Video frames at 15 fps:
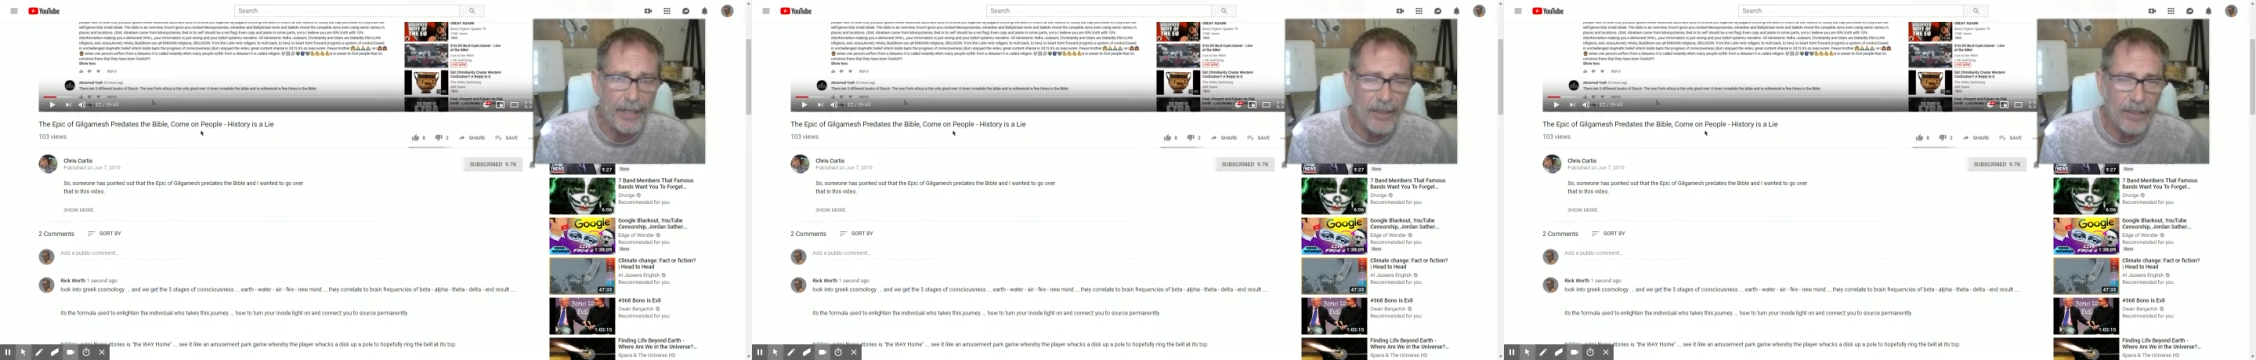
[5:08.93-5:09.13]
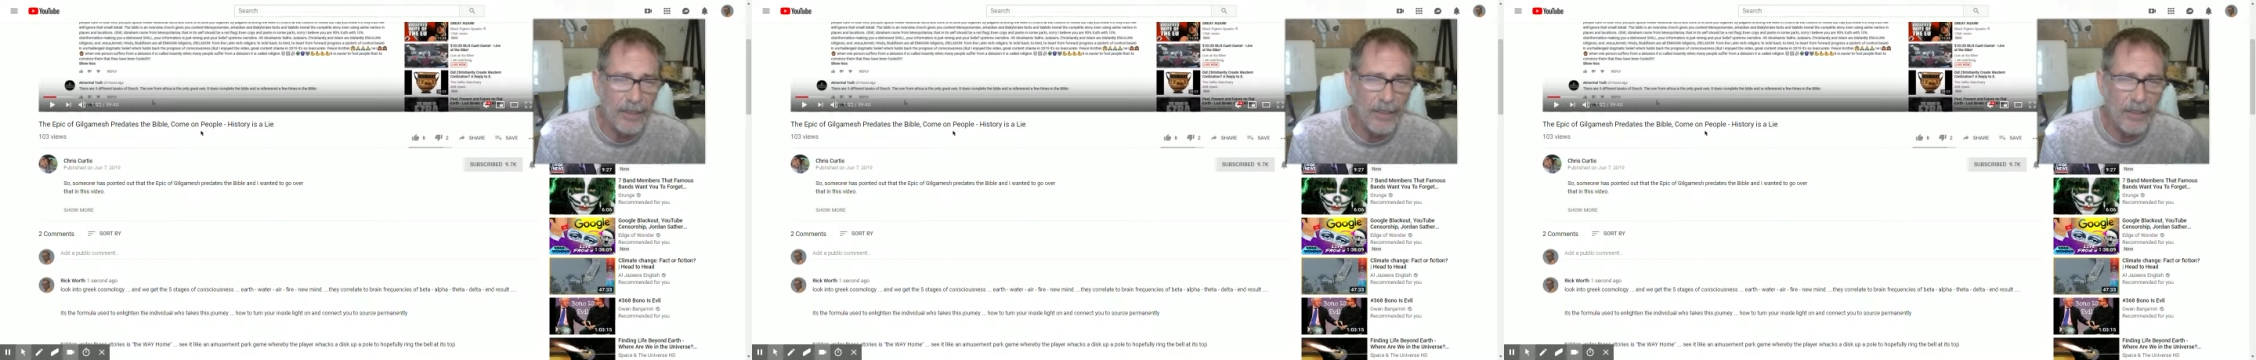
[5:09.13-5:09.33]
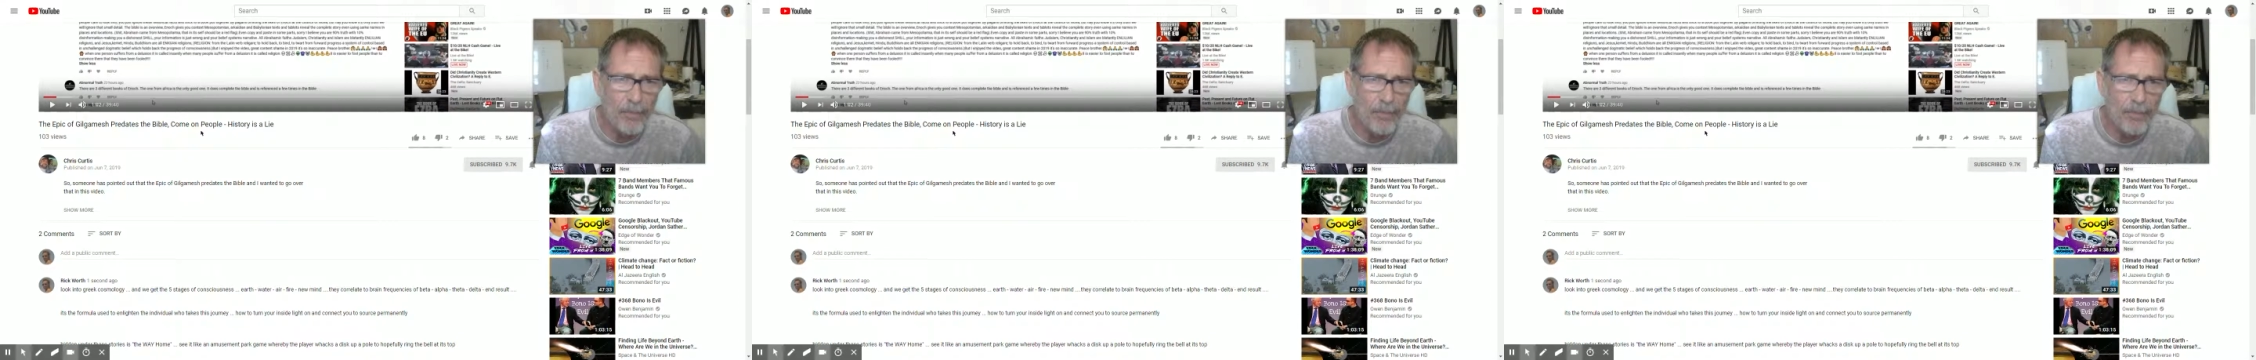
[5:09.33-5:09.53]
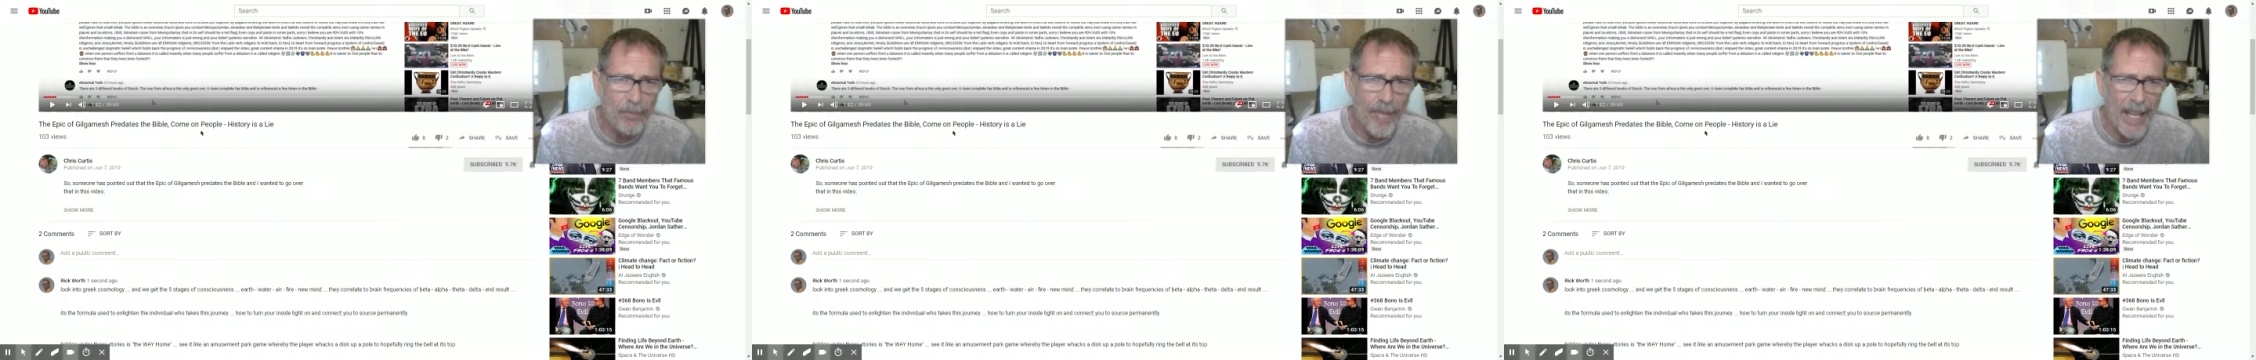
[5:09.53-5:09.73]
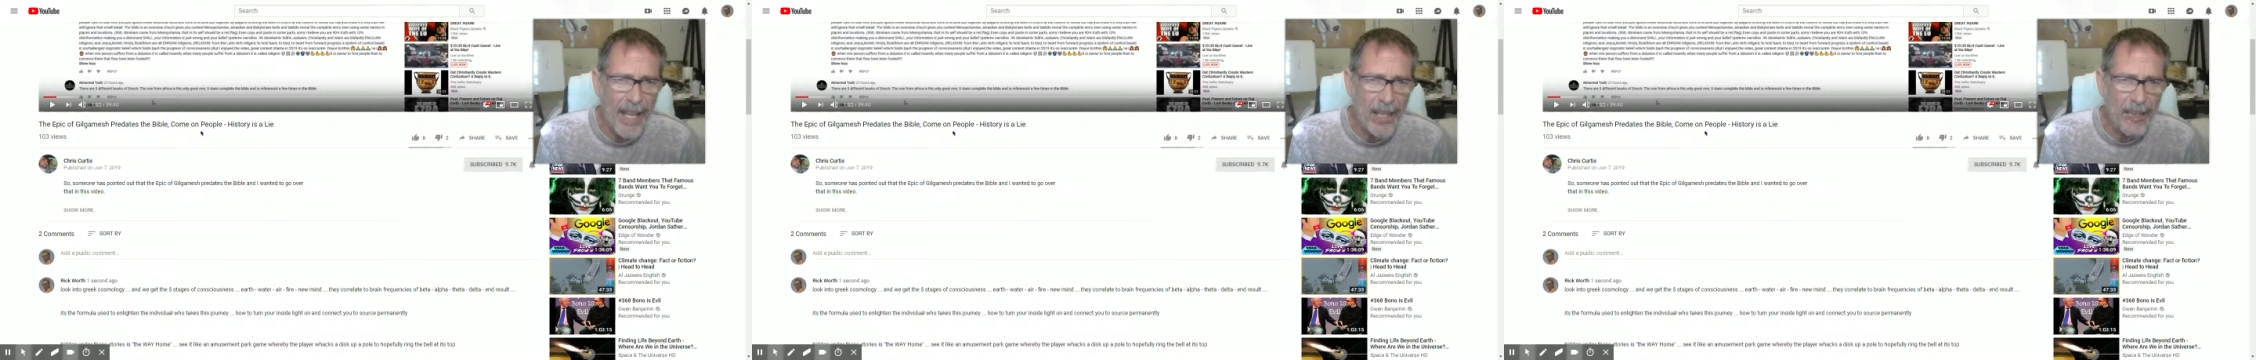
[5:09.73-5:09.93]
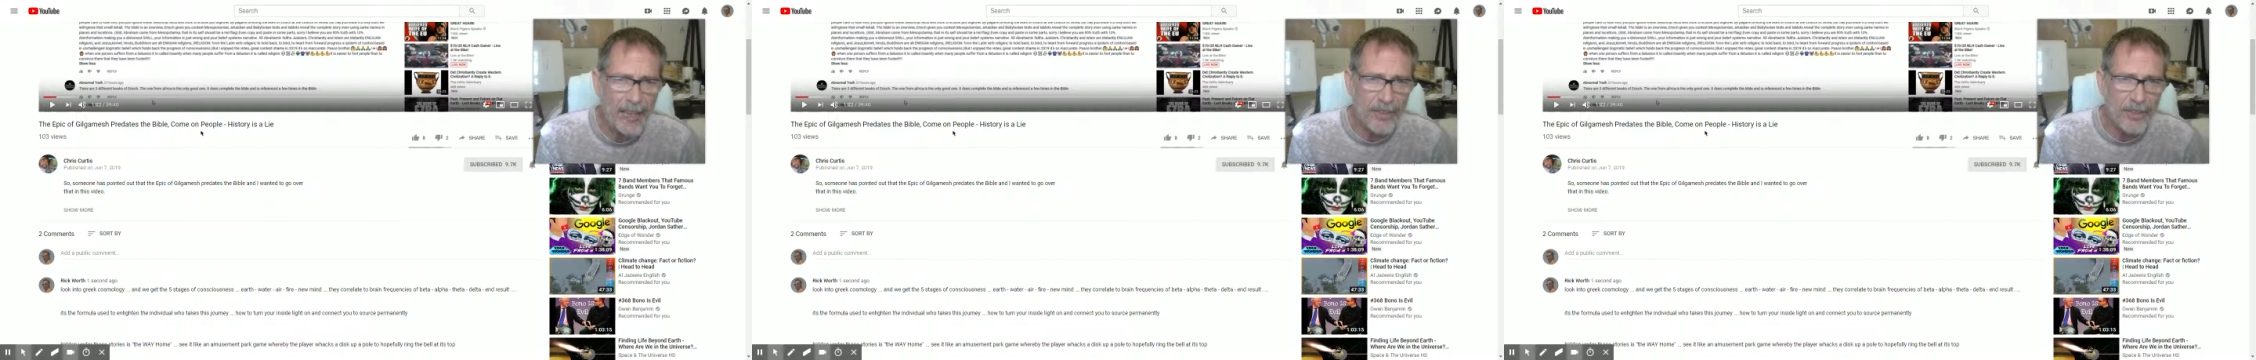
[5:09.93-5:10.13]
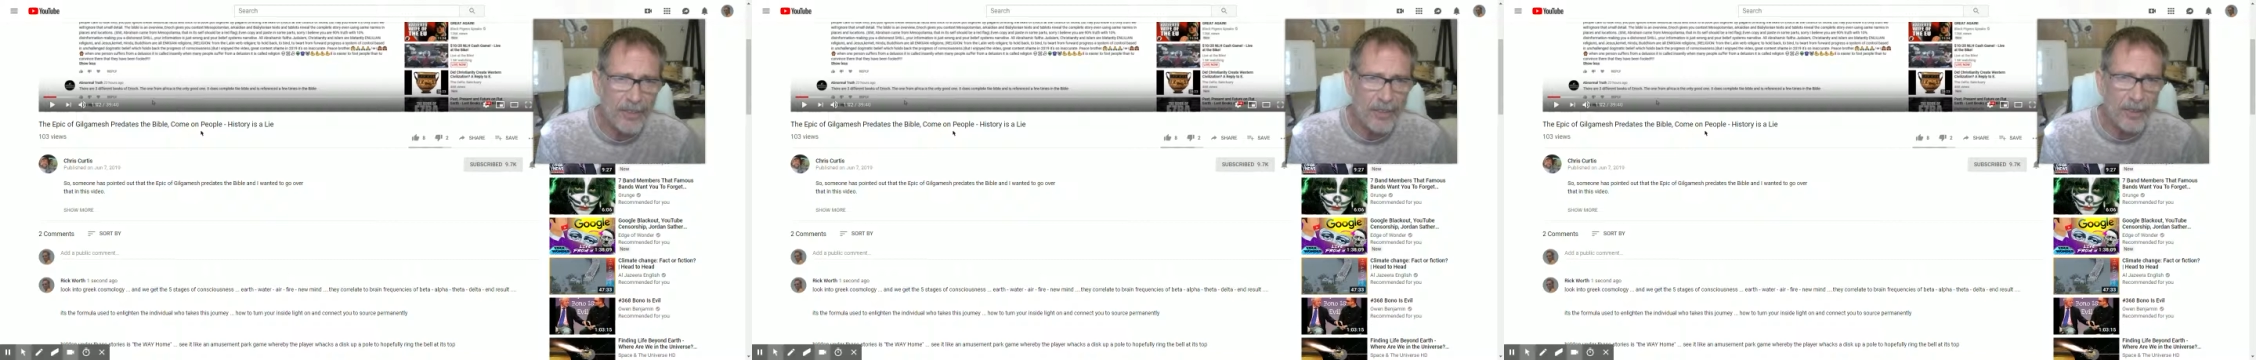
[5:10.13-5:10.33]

It's thousands of